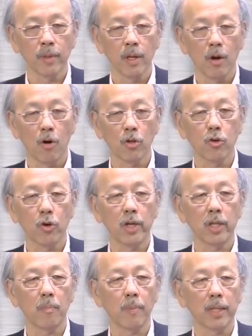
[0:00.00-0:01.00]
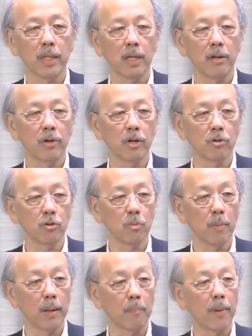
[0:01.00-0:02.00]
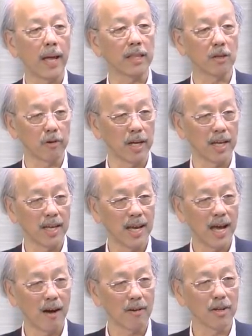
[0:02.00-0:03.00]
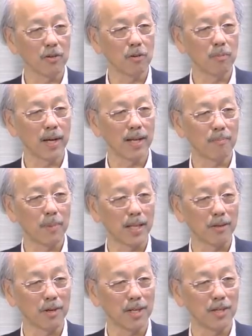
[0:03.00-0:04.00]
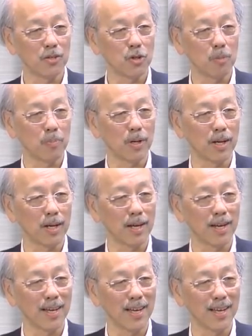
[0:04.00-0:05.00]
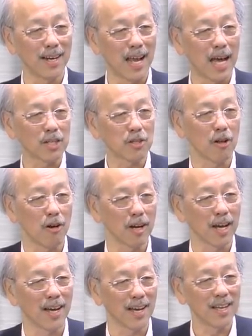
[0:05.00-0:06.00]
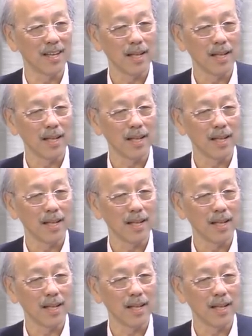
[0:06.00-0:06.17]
alternative material to make battery. How can you make battery cheaper and last longer?